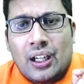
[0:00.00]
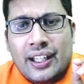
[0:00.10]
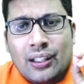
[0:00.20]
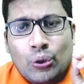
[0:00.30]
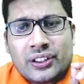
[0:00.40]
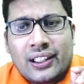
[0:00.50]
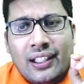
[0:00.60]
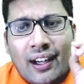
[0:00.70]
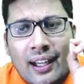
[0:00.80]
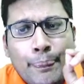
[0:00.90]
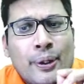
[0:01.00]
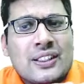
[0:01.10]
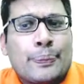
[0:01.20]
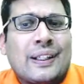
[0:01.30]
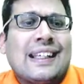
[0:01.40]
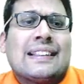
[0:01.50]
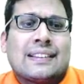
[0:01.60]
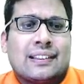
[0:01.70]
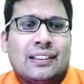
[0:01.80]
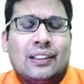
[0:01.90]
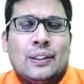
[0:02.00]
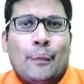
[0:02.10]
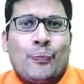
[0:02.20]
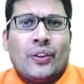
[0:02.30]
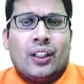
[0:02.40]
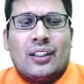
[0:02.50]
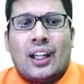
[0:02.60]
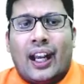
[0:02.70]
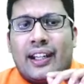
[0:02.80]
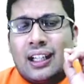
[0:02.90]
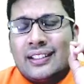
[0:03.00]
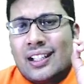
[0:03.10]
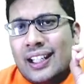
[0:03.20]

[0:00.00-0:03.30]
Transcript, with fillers: adenosine triphosphatase and other